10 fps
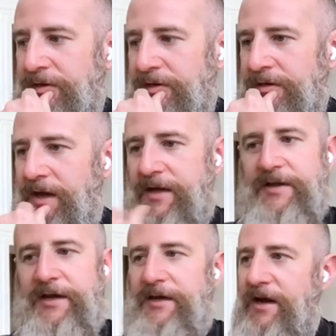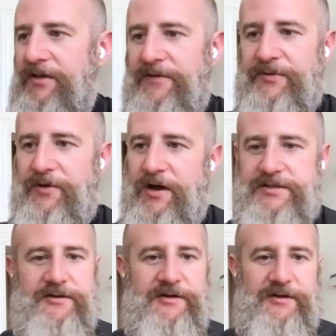I love the
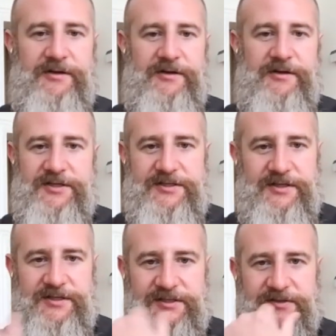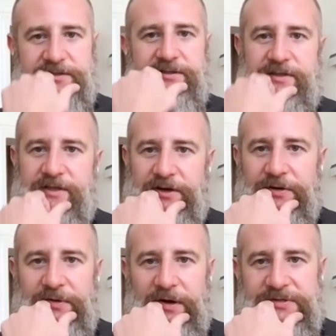roster, and I
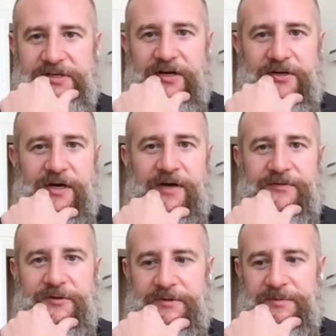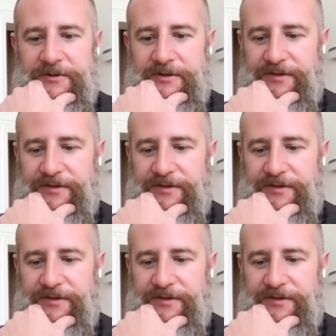was talking to a handful of people,